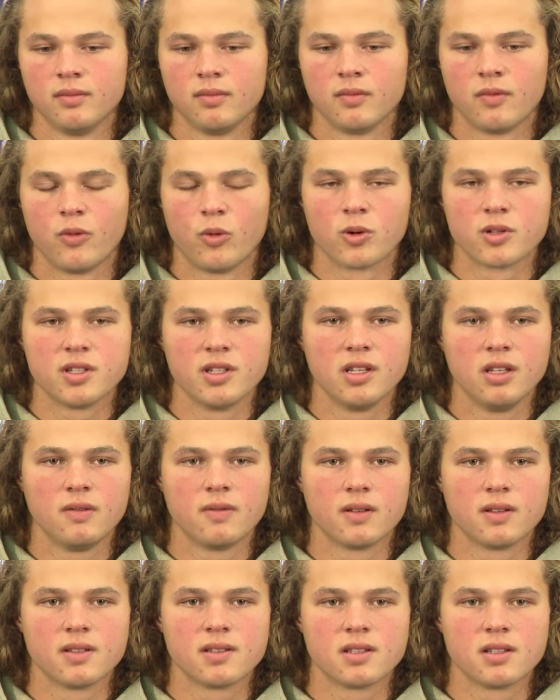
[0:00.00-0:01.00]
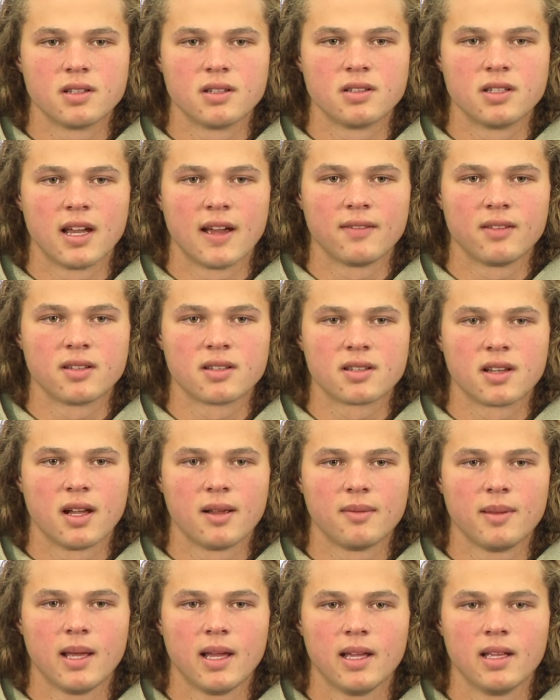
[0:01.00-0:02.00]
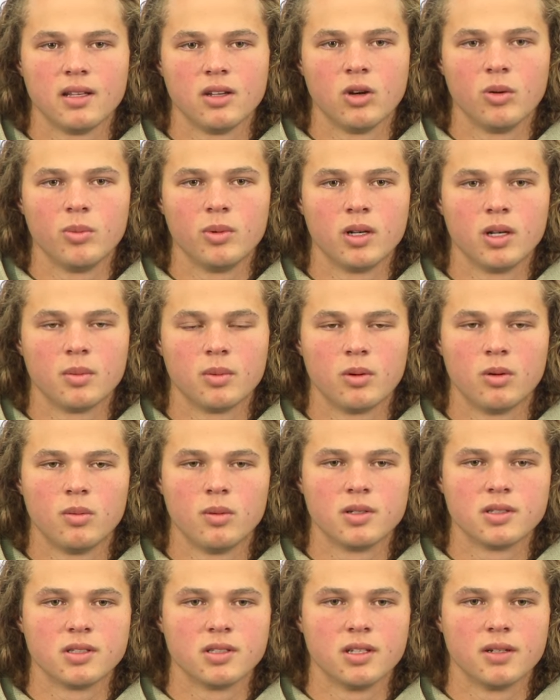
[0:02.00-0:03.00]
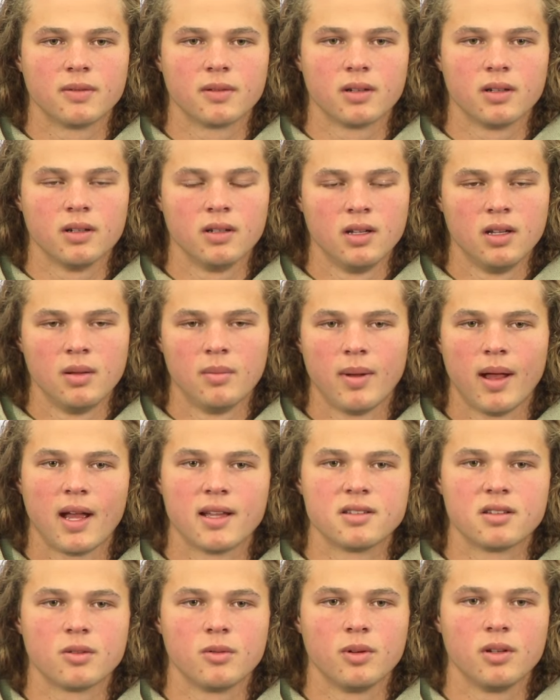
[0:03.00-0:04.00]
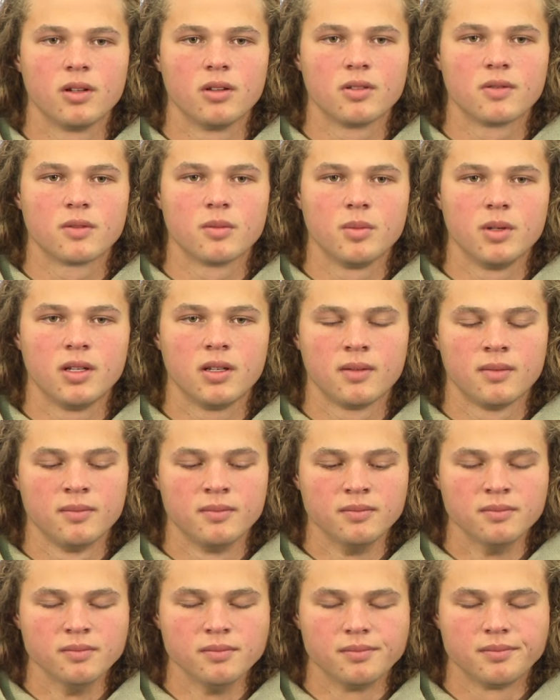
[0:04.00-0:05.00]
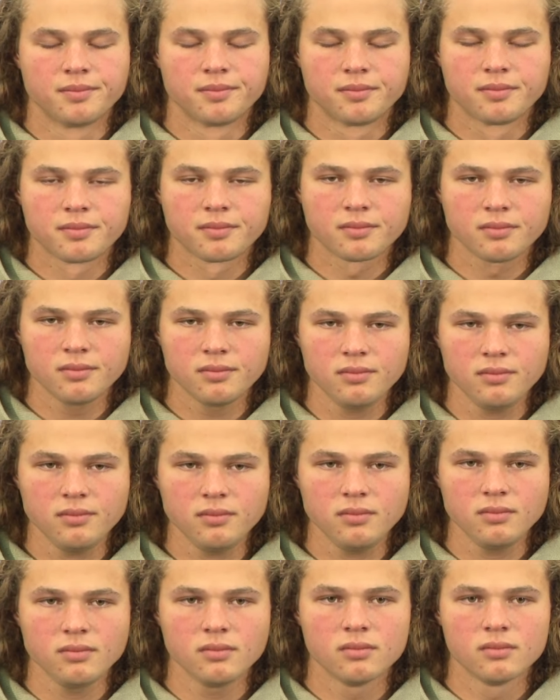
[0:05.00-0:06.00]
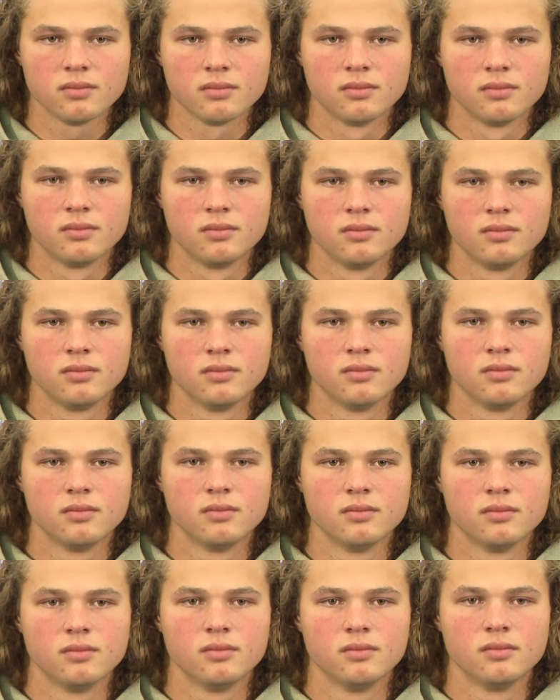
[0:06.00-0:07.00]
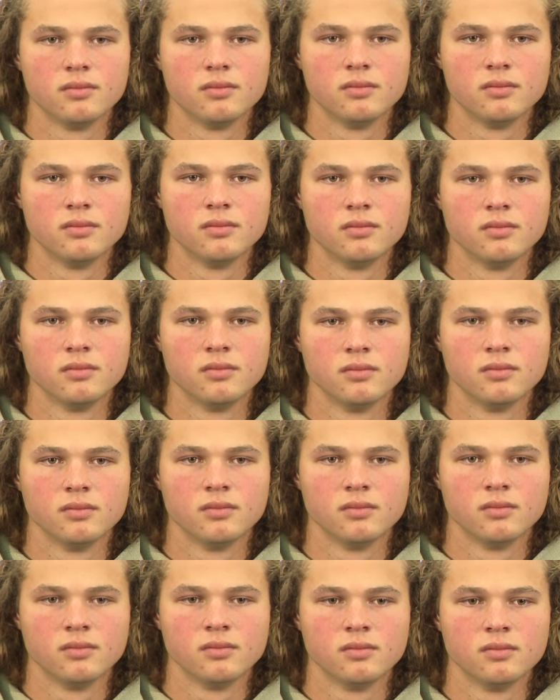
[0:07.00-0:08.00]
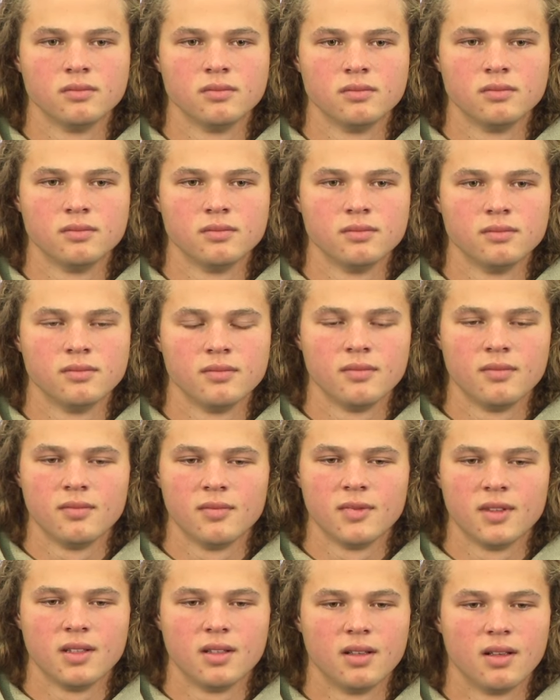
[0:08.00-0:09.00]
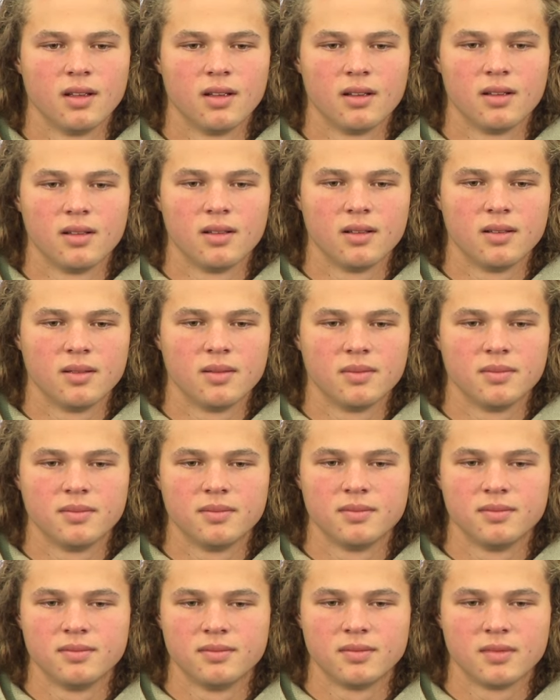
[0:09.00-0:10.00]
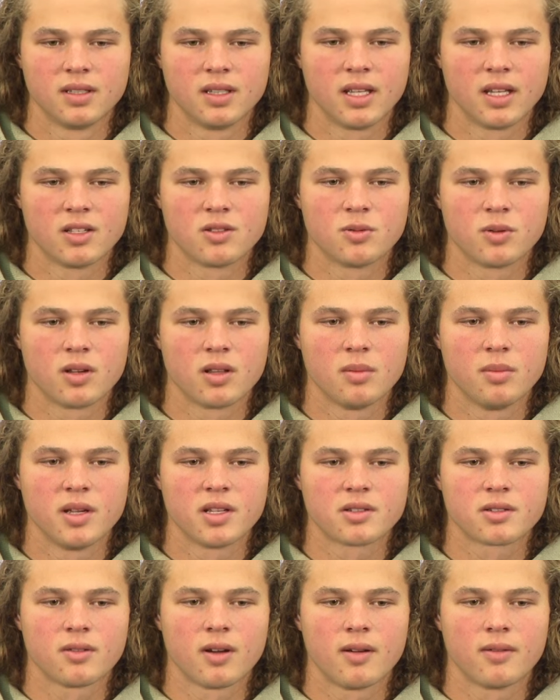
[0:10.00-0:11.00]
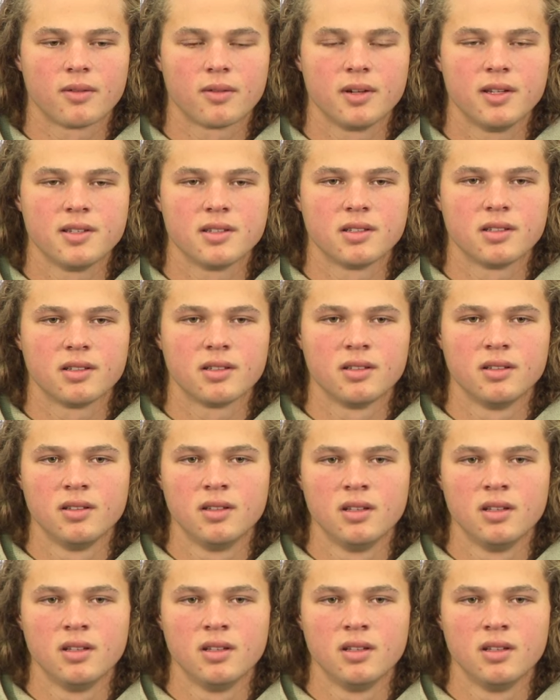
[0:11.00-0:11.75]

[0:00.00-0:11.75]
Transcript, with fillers: force a defense to, to have to stop that and open up a whole bunch of different passing windows for me. When I say Sunflower Showdown, what comes to mind? Um, I think it's one of the best rivalries in.